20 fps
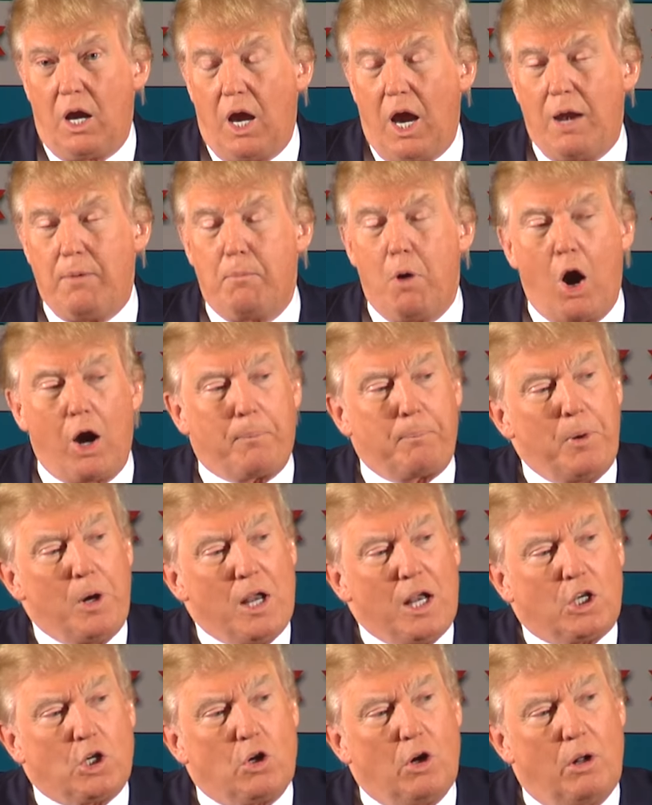And Mark
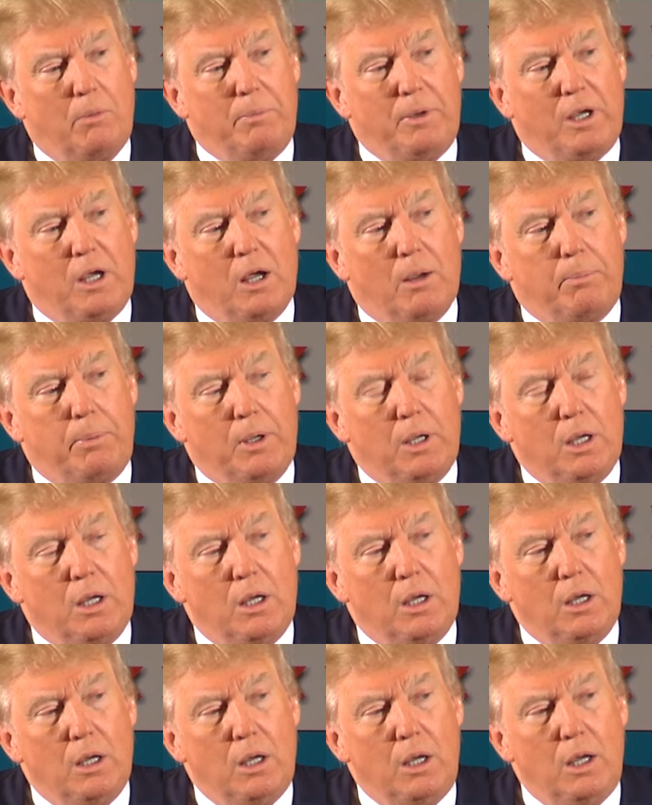Burnett called me up.
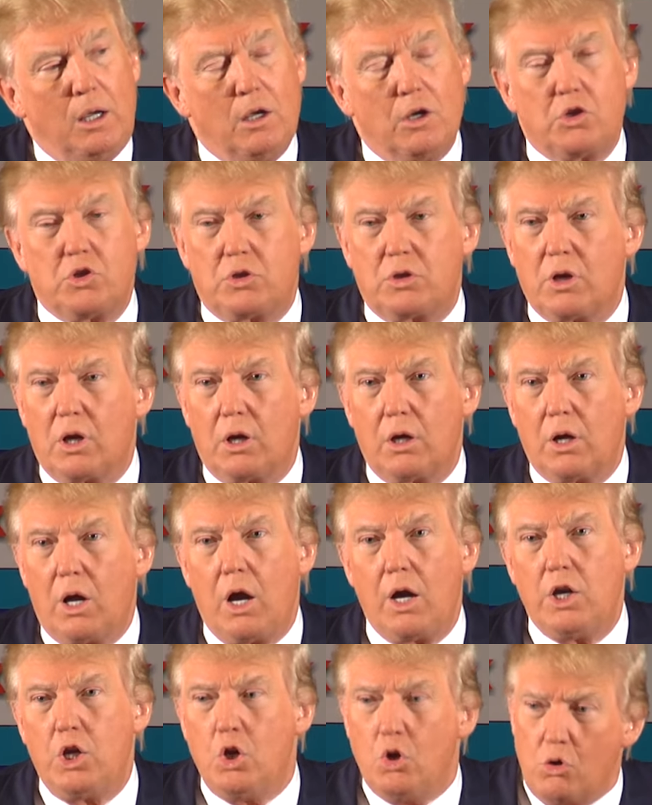He goes,
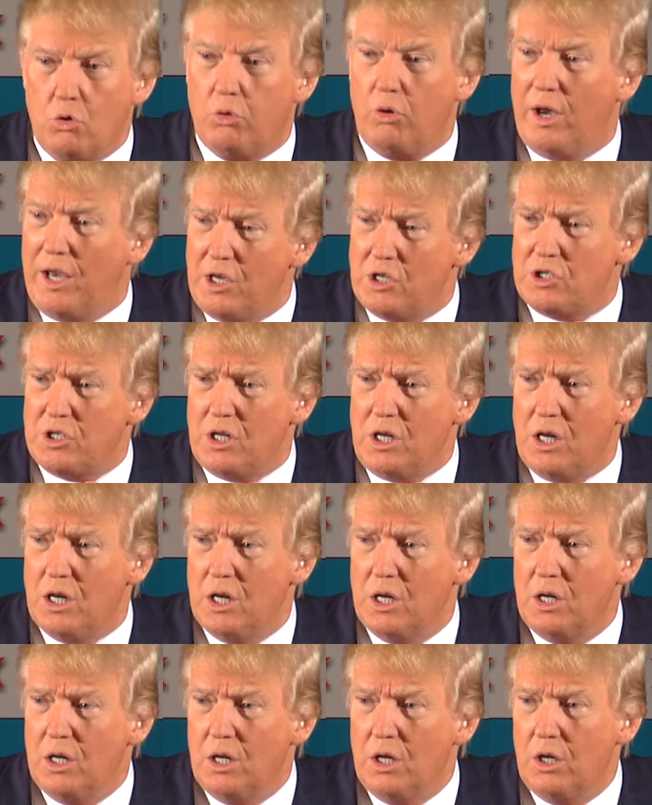Are you crazy?
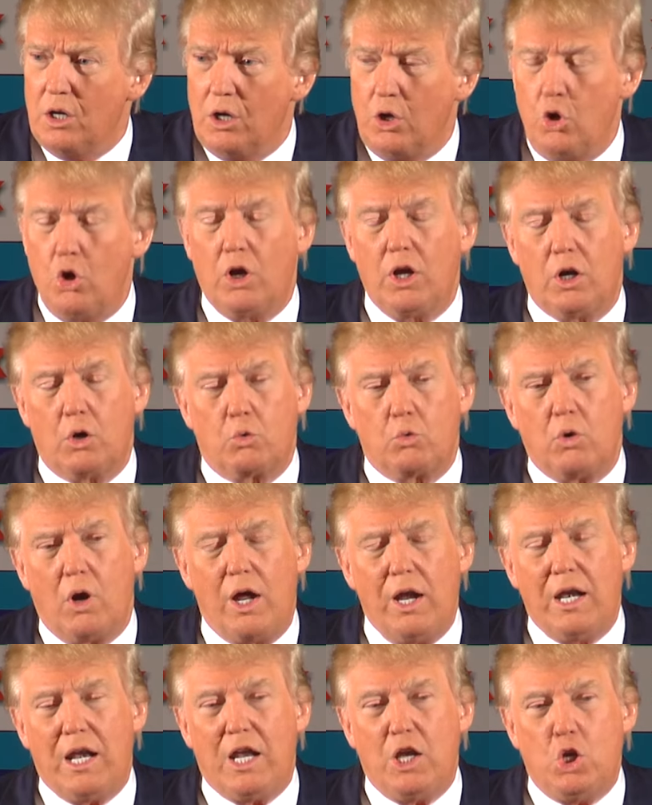You're going to
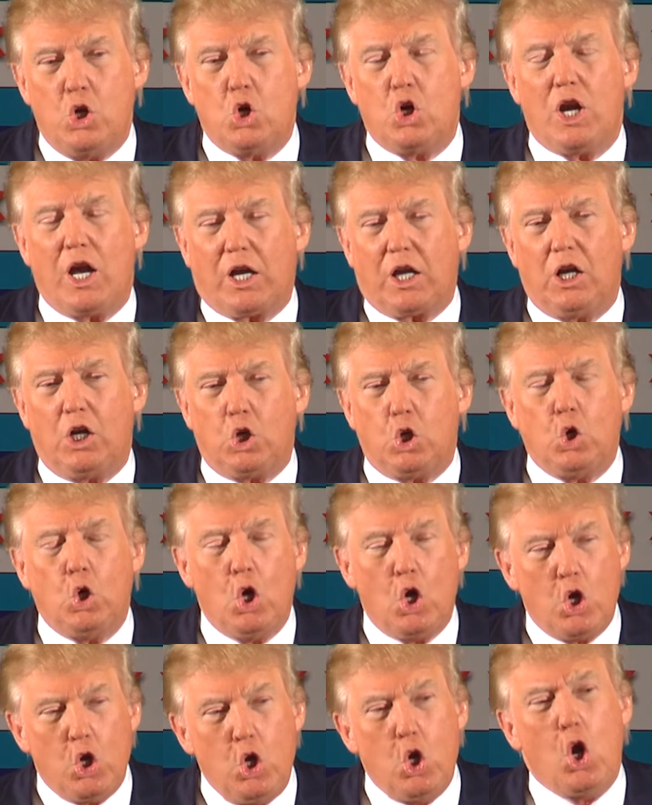run and you're not going to do,
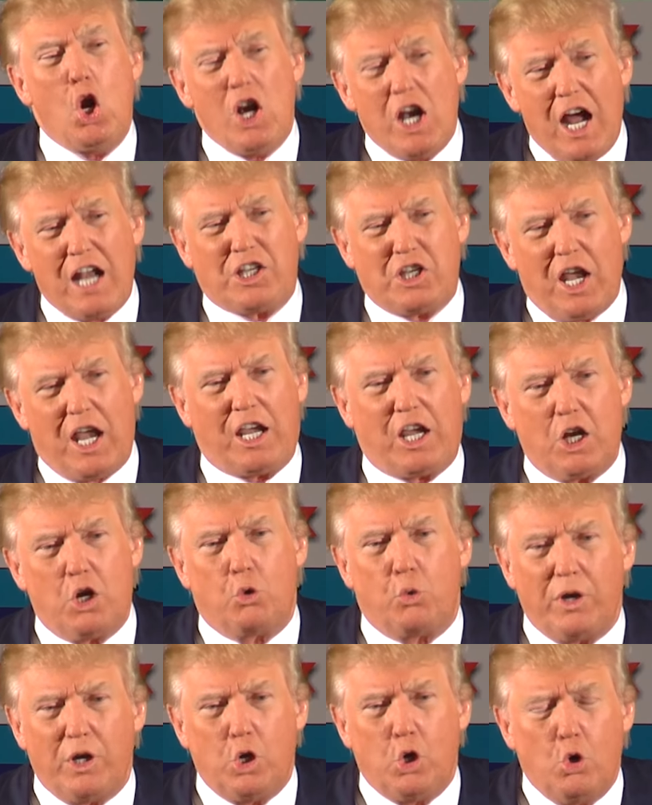you're not taking
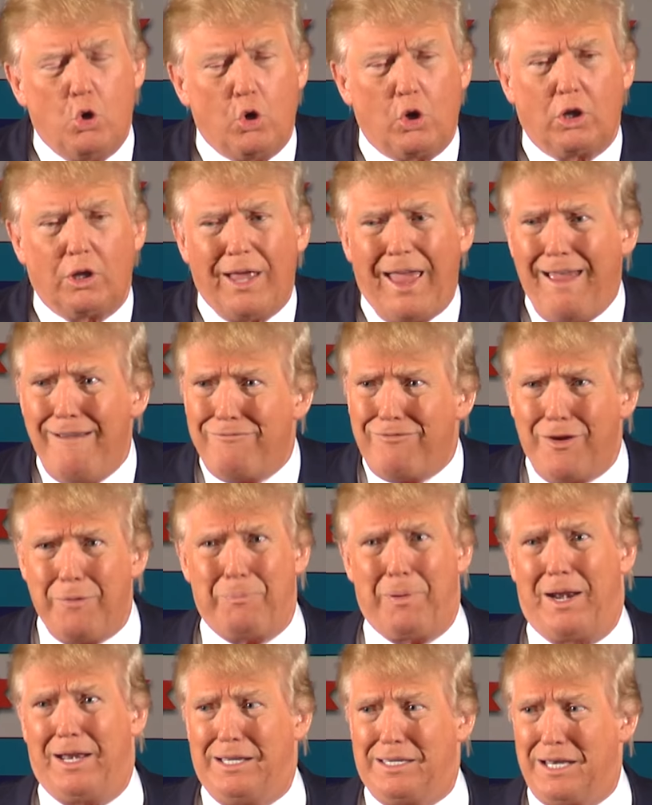a renewal.
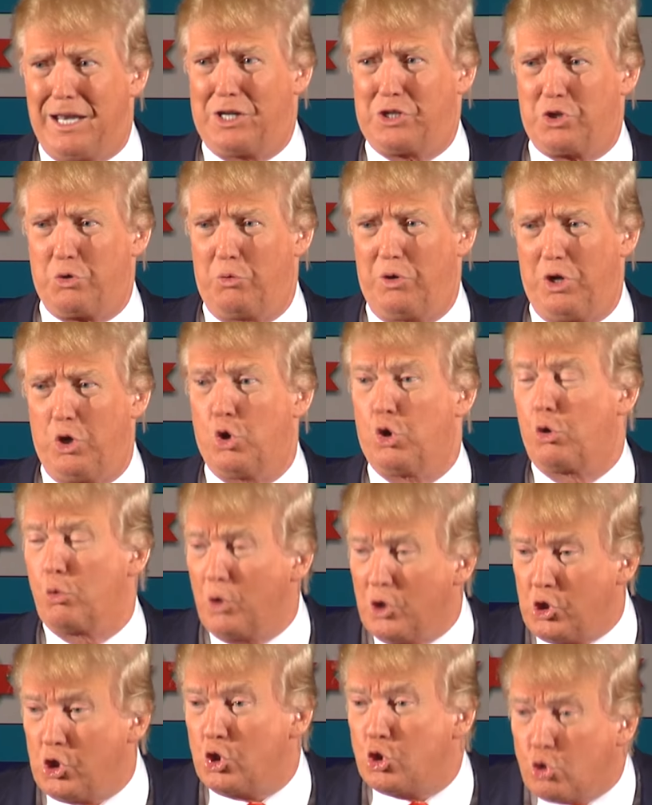Everybody takes a renewal,
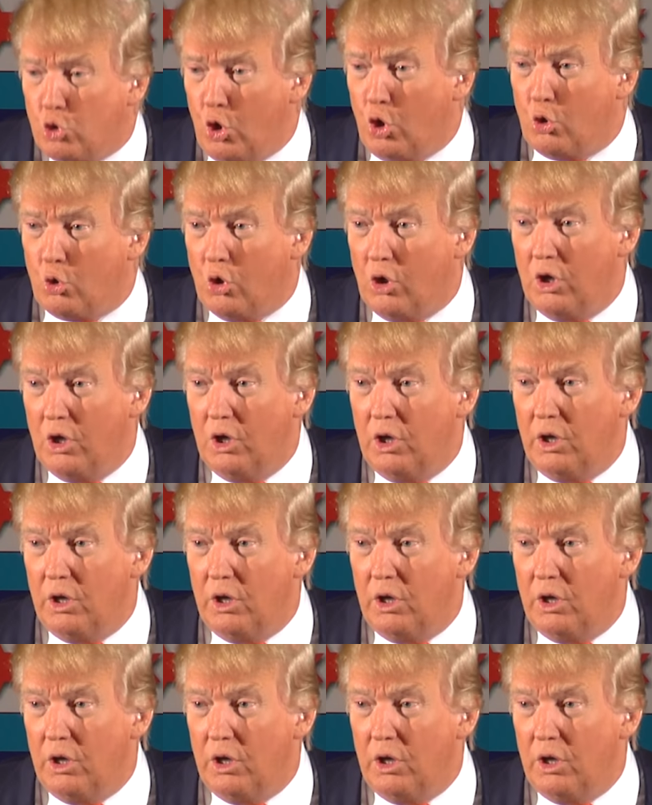which is true.